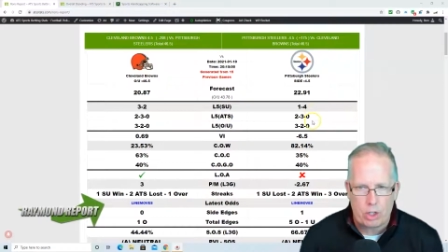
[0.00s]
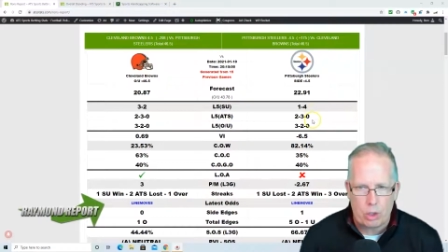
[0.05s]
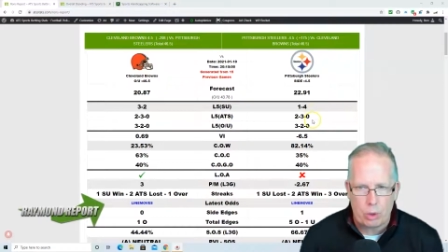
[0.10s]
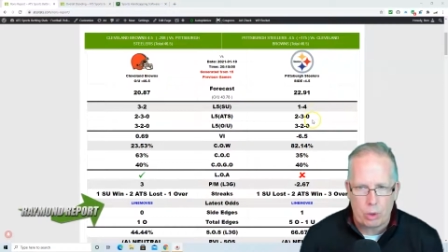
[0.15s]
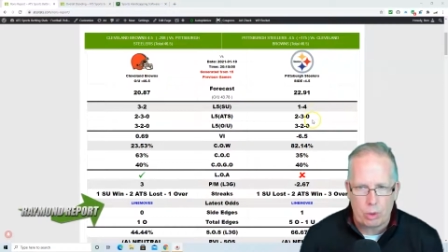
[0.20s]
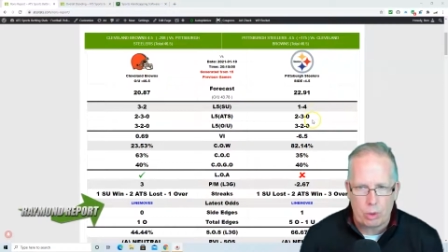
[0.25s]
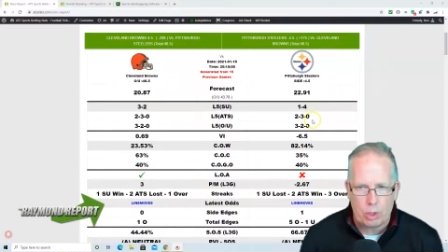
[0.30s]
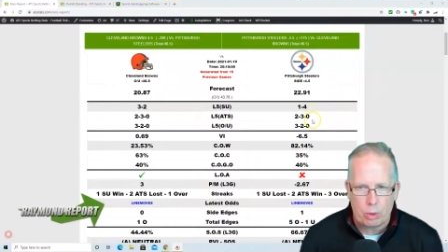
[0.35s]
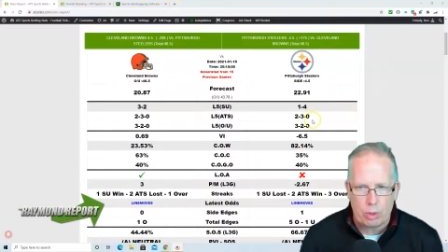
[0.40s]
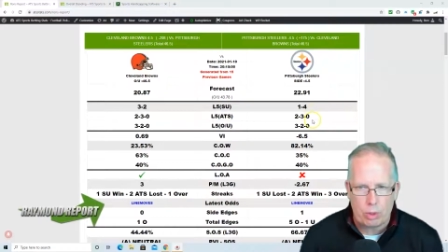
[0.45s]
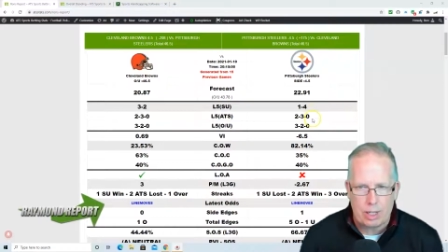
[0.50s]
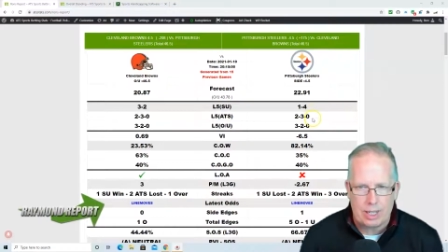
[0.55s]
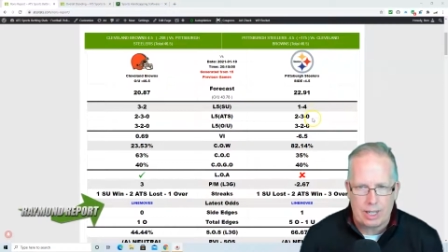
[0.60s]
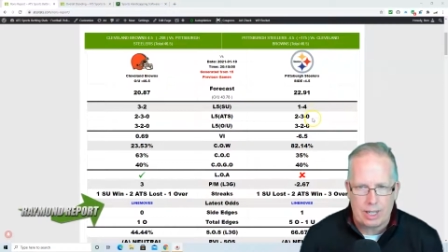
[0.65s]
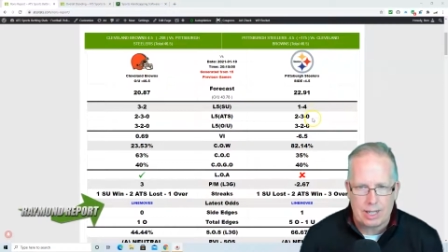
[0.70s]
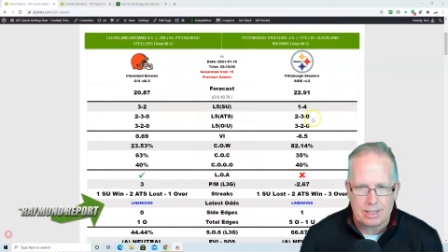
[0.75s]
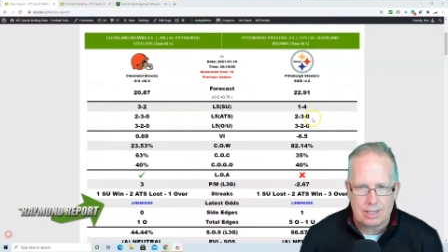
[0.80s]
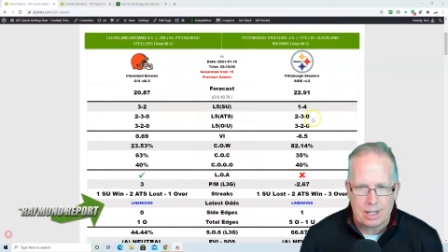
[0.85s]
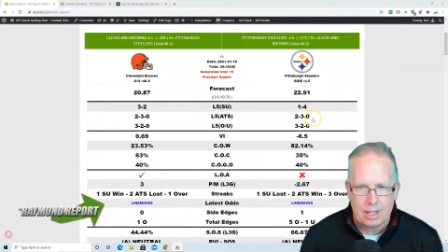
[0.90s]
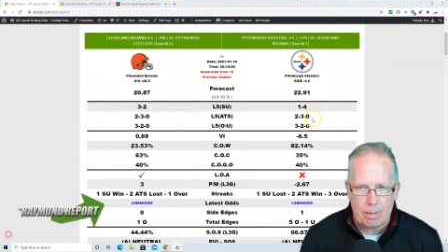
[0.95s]
2 and 3
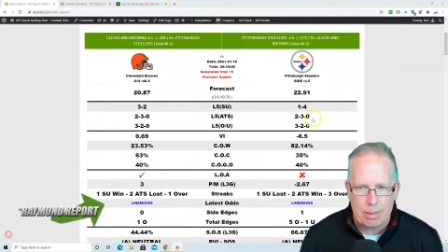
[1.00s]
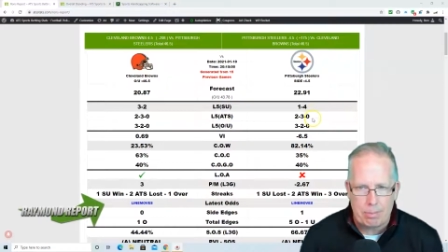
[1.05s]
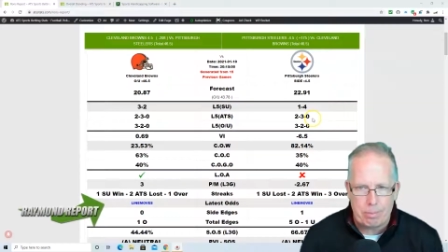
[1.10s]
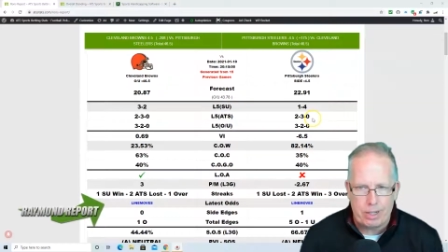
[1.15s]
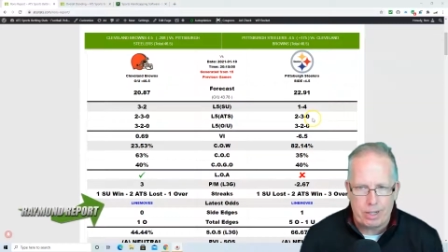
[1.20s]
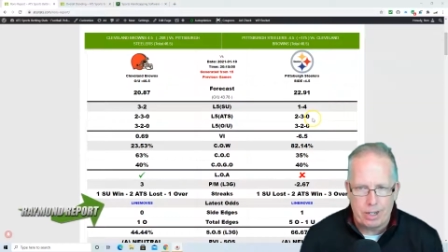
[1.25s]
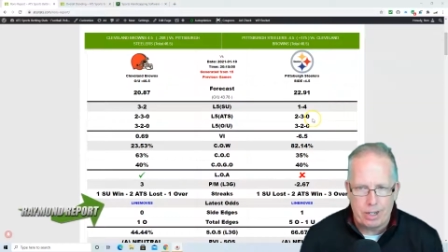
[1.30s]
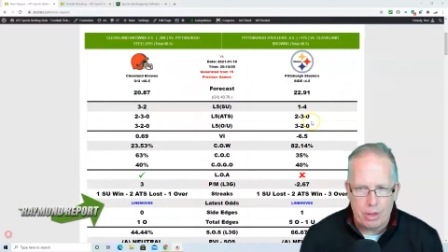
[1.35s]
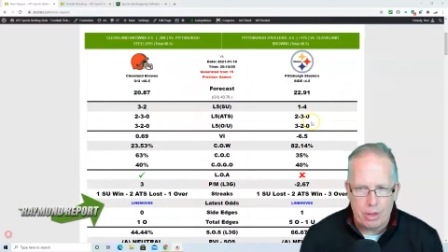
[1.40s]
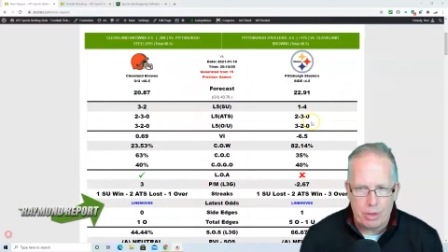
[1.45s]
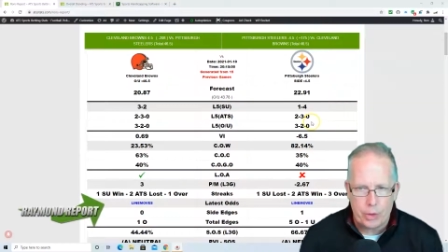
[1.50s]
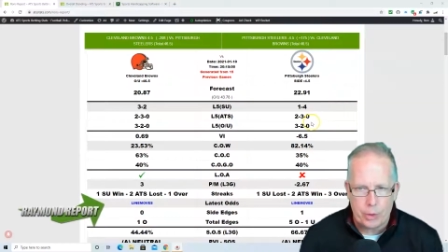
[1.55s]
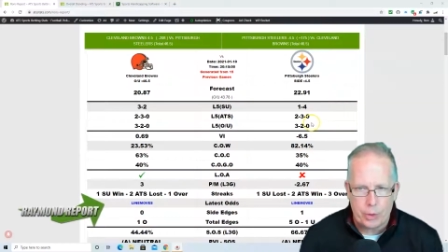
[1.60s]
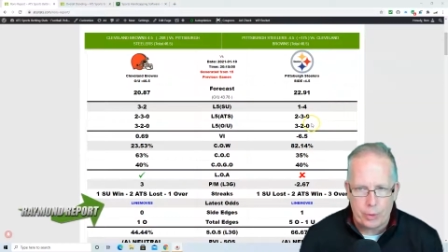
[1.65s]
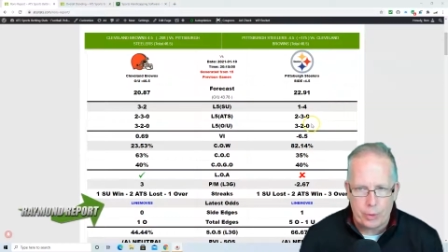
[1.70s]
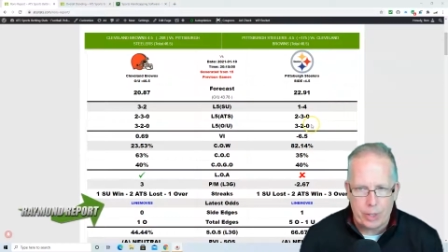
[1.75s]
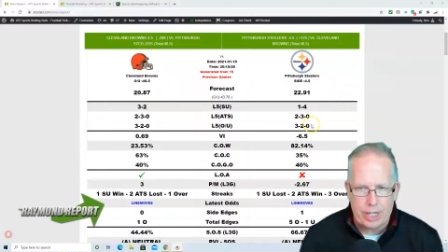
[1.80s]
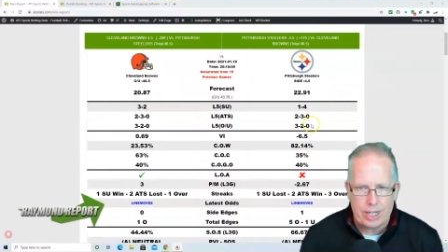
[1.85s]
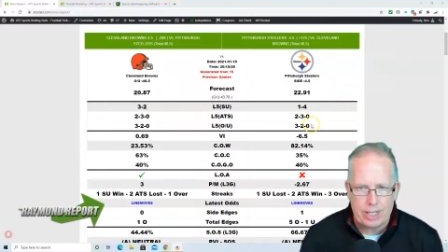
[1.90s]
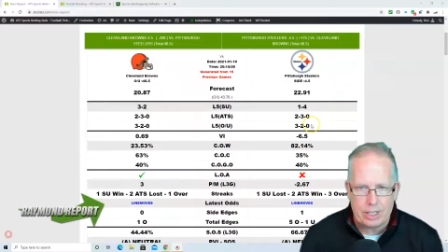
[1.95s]
against the number,
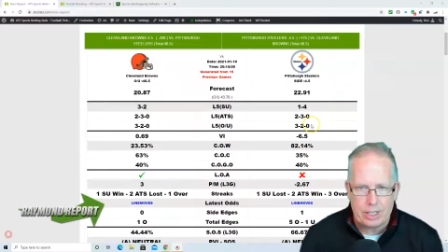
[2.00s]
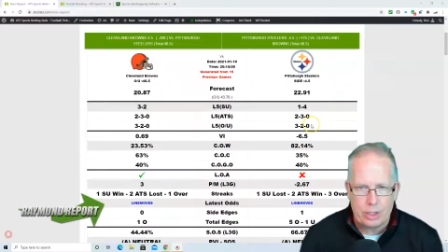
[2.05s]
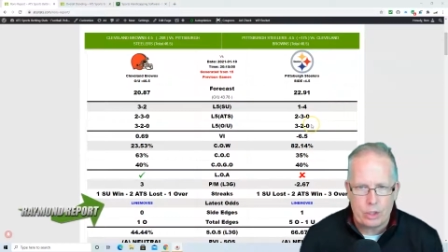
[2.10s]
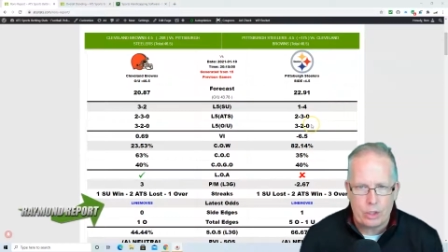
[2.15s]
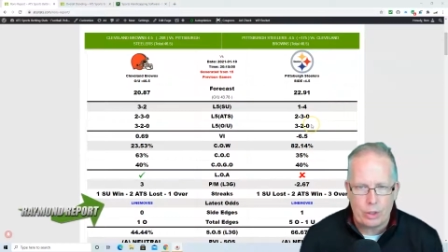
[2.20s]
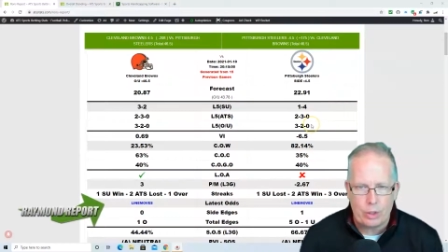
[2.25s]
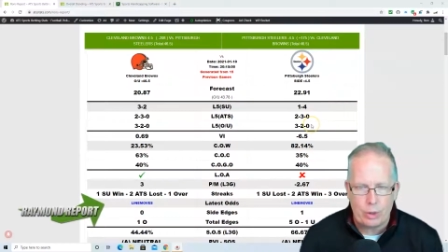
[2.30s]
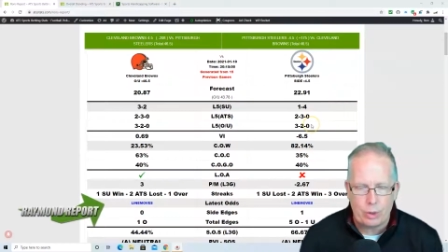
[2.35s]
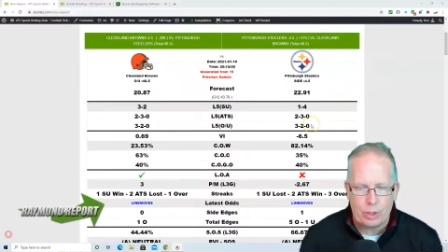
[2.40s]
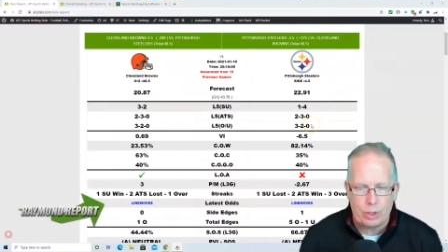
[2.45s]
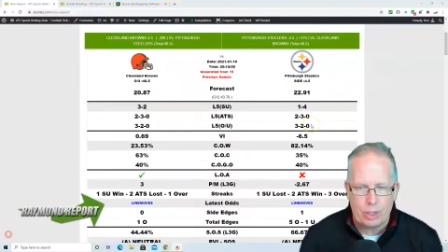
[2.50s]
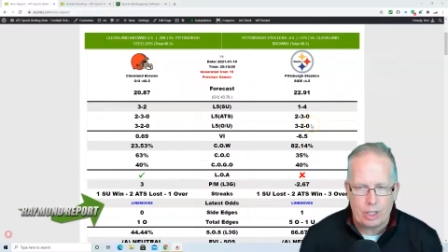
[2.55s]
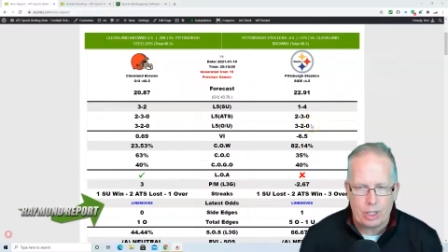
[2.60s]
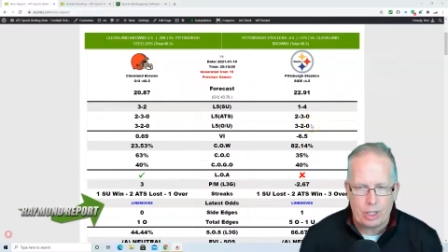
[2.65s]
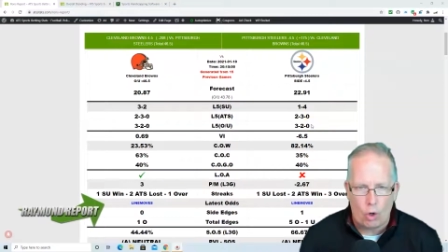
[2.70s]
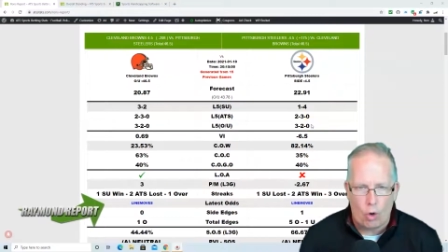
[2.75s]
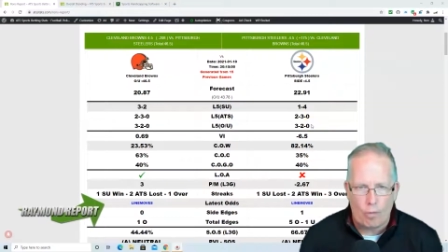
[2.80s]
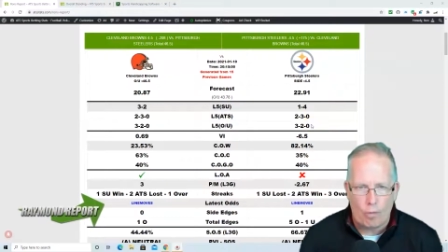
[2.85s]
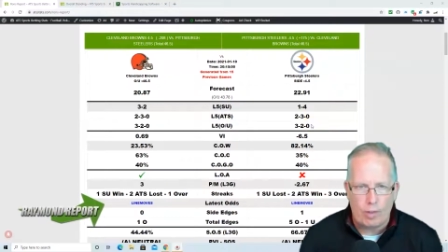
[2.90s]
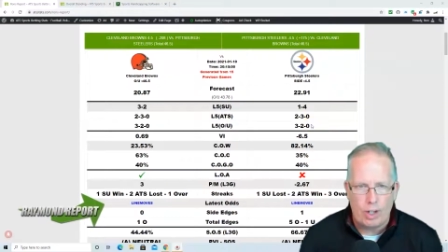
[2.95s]
3 and 2 to the
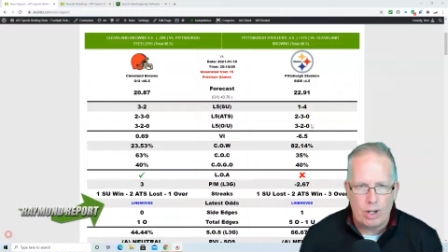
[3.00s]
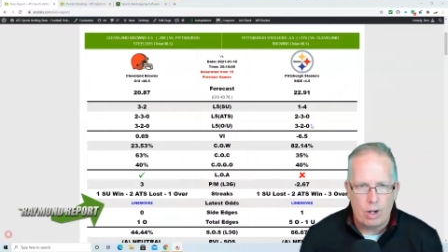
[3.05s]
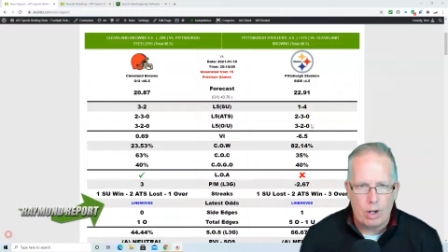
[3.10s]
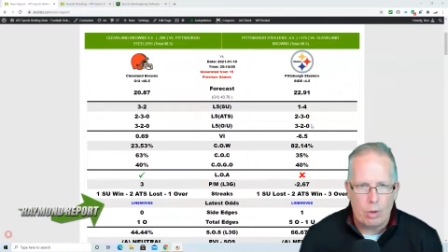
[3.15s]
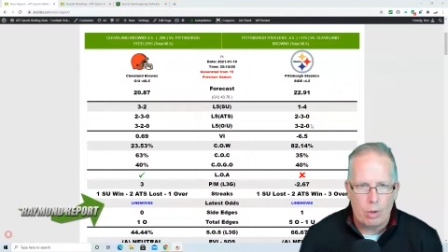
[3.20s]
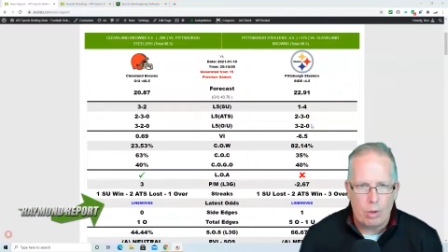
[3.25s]
over.